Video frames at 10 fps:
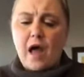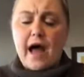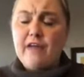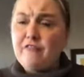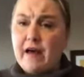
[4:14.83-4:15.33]

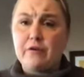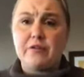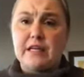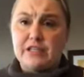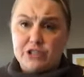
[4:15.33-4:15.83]
I found
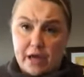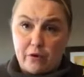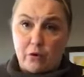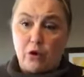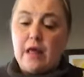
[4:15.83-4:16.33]
that in
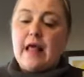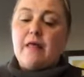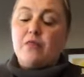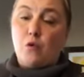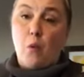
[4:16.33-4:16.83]
general,
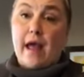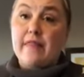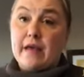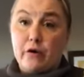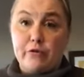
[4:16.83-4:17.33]
the way
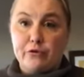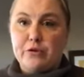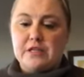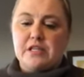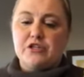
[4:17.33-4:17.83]
they go through
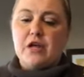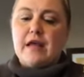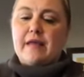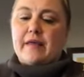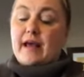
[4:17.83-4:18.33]
this is
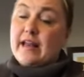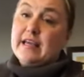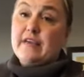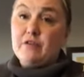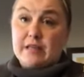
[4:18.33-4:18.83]
they kind of
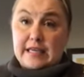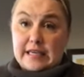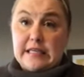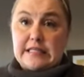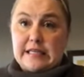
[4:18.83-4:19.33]
give you the
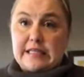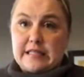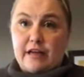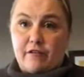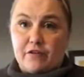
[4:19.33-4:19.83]
easiest
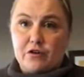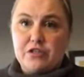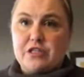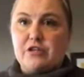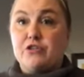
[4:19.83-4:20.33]
thing
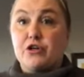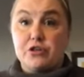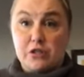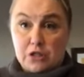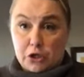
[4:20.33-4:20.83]
first, and you start
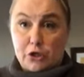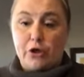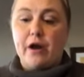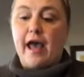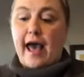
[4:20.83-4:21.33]
to
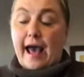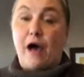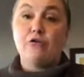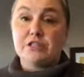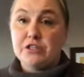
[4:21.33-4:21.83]
learn
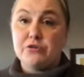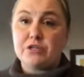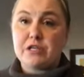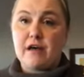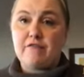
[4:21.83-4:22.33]
how to do
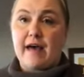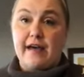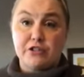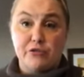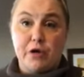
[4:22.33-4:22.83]
stuff
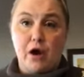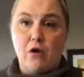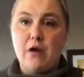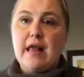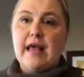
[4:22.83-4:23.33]
as you go.